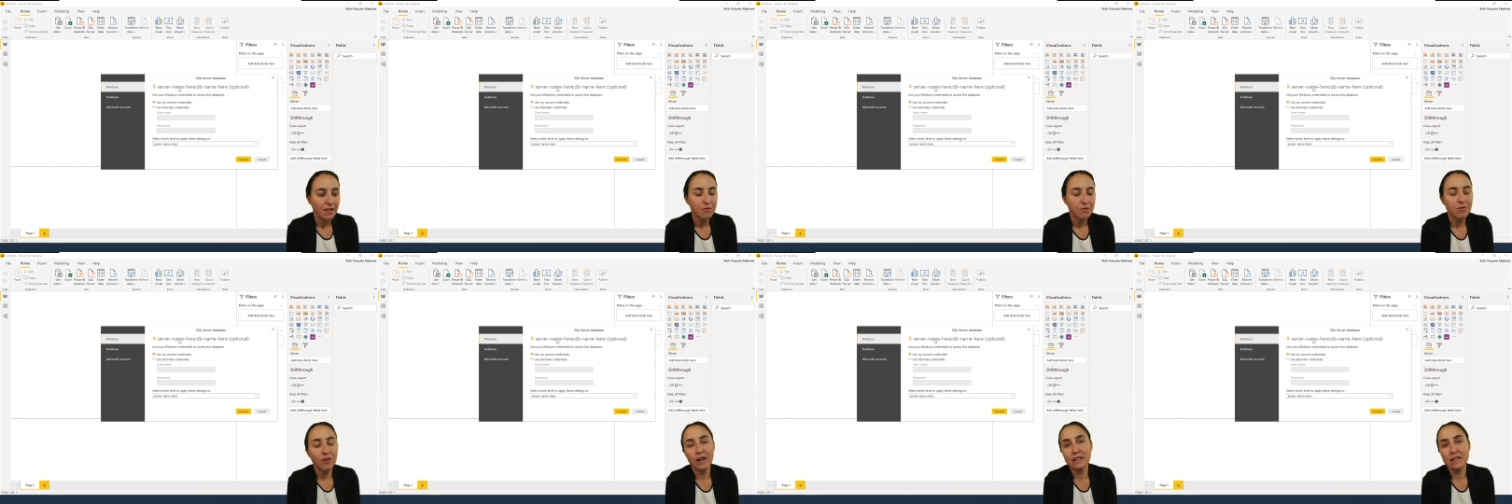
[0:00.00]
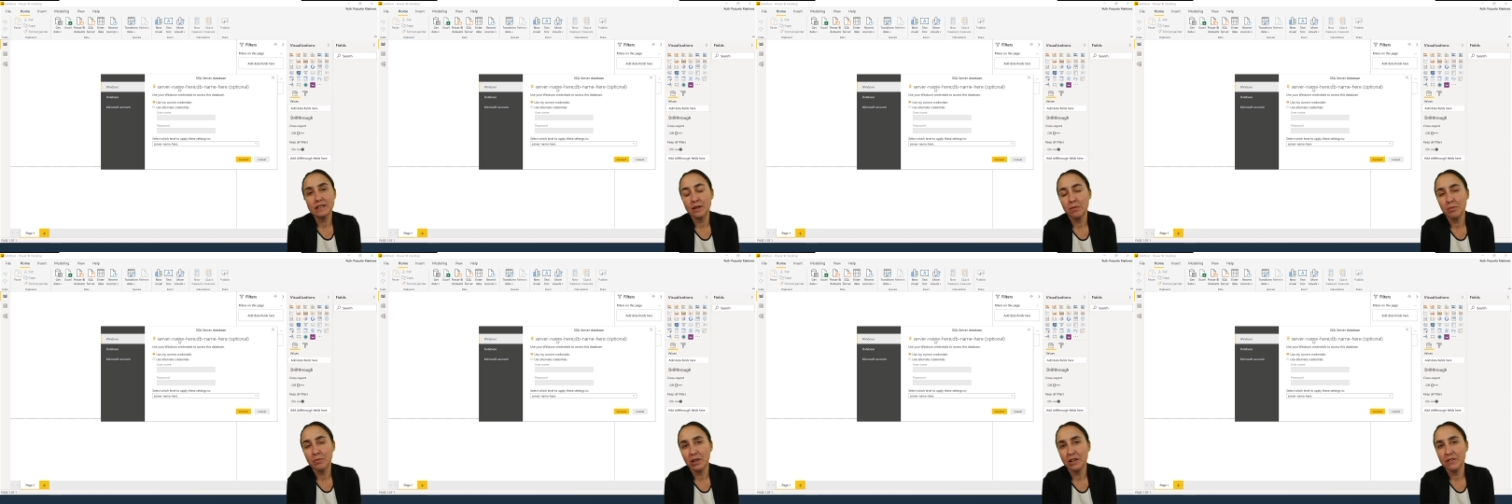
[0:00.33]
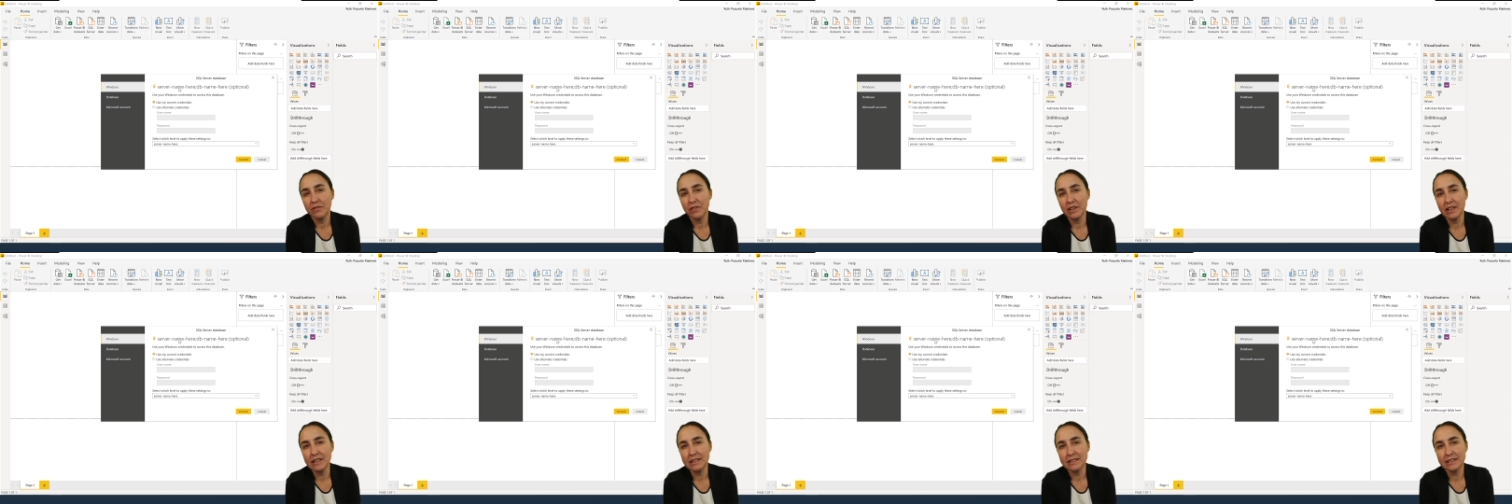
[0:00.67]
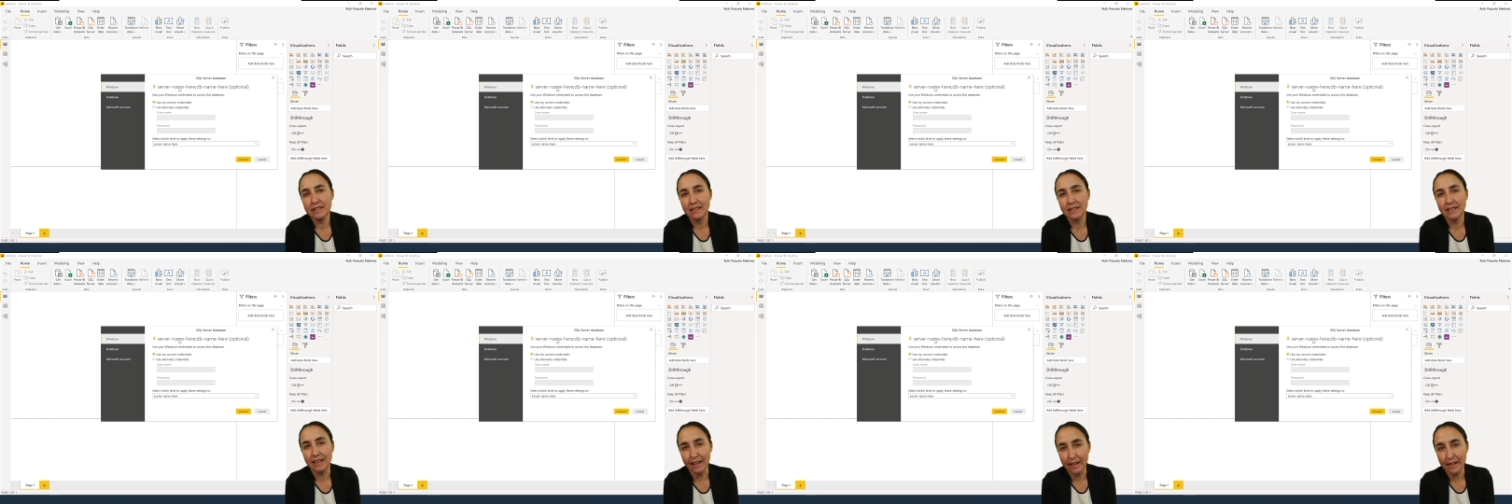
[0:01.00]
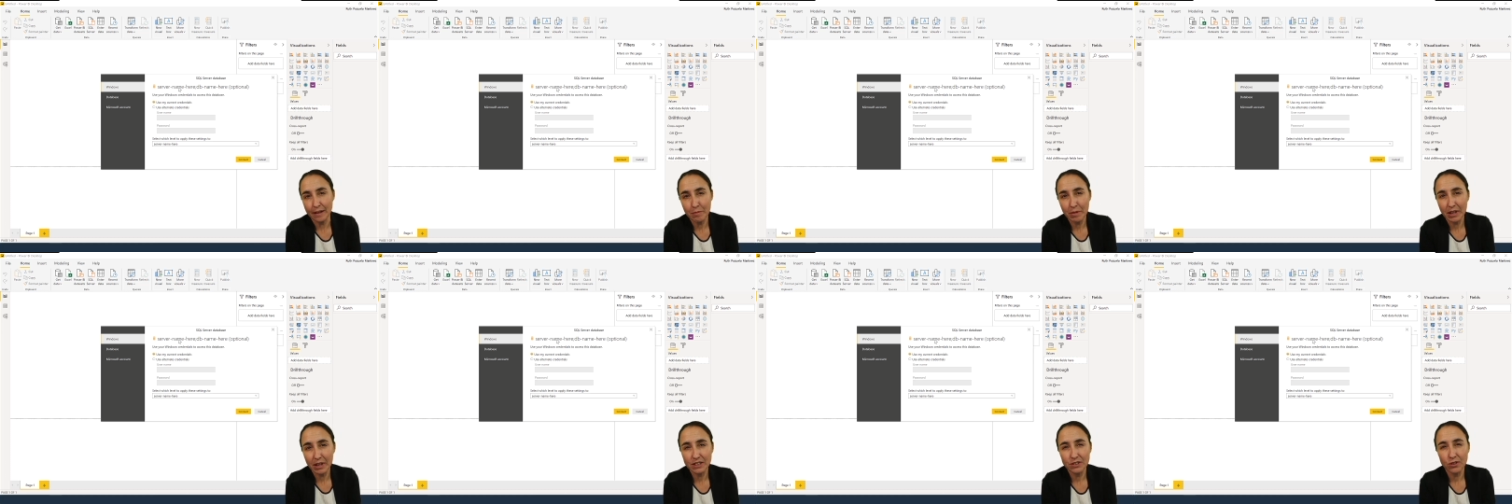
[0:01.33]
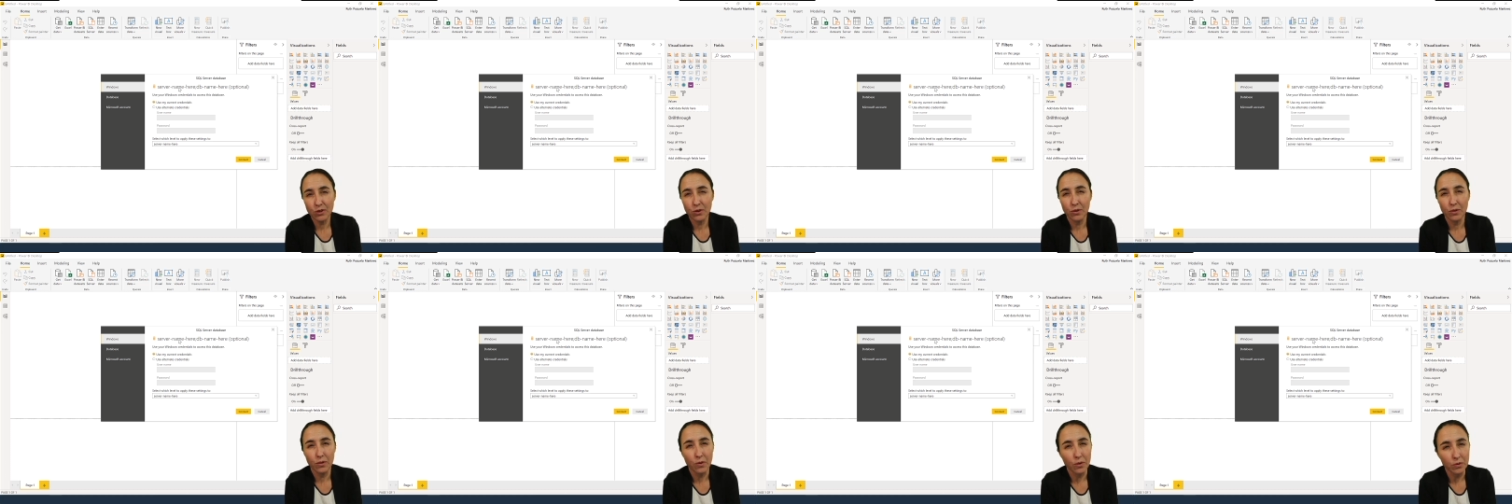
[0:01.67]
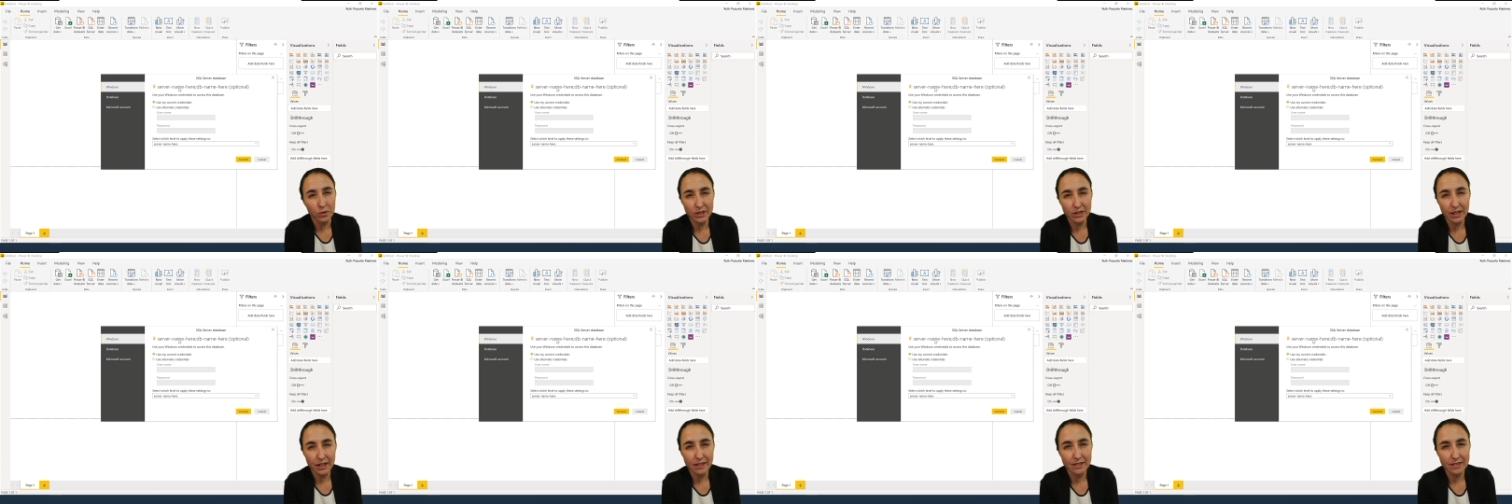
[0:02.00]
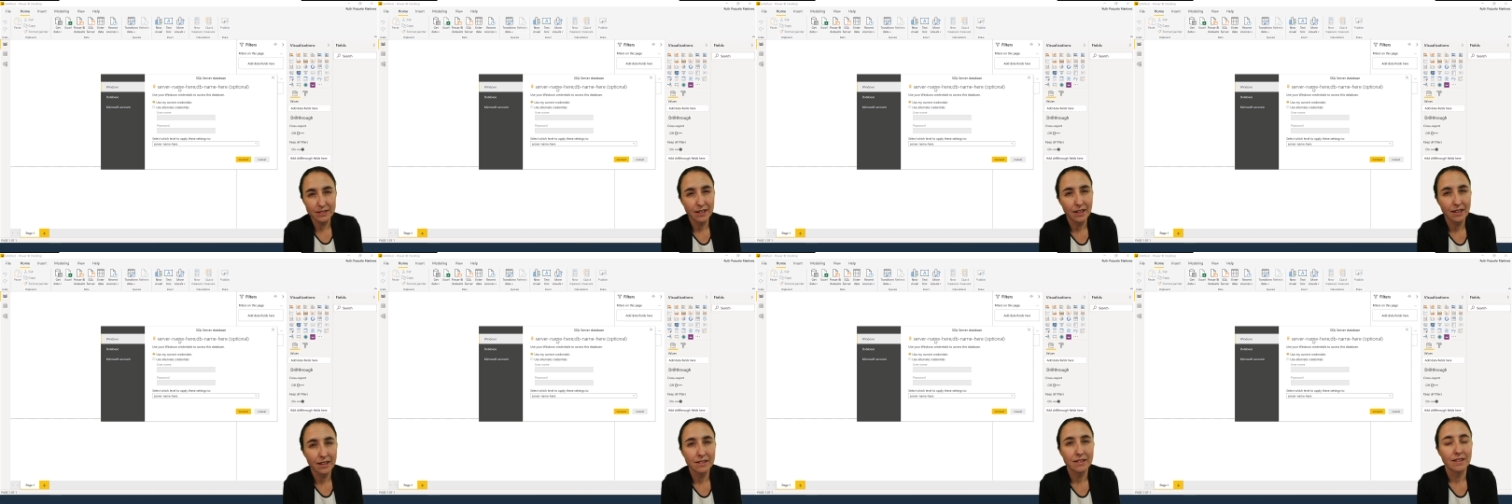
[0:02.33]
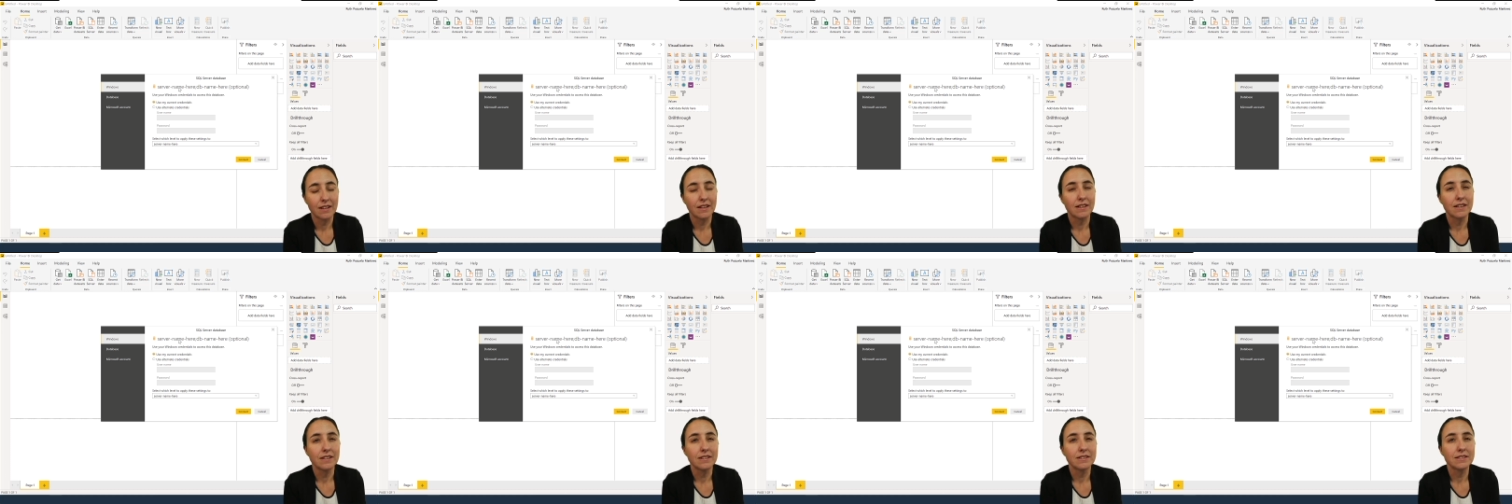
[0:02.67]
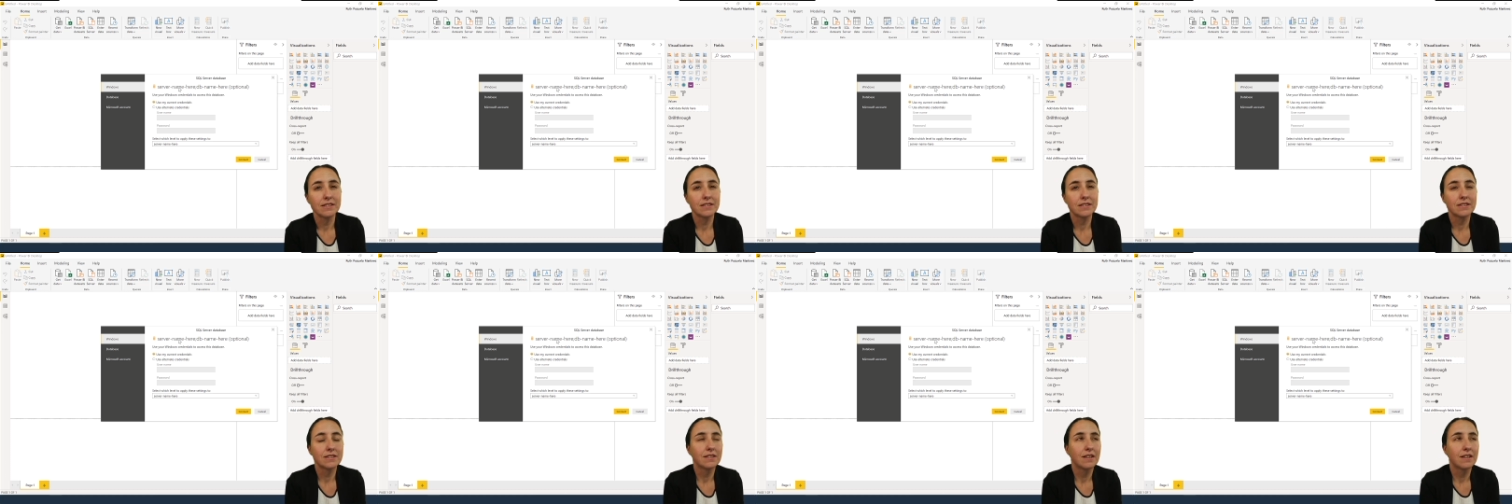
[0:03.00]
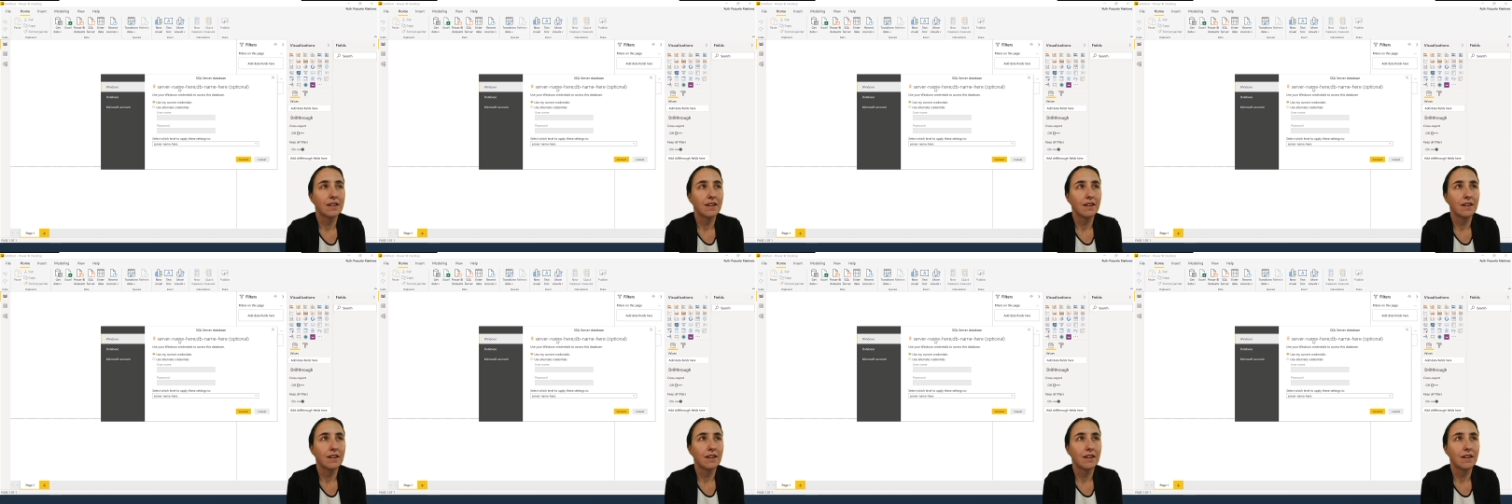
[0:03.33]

For example, if it is a database or data set that is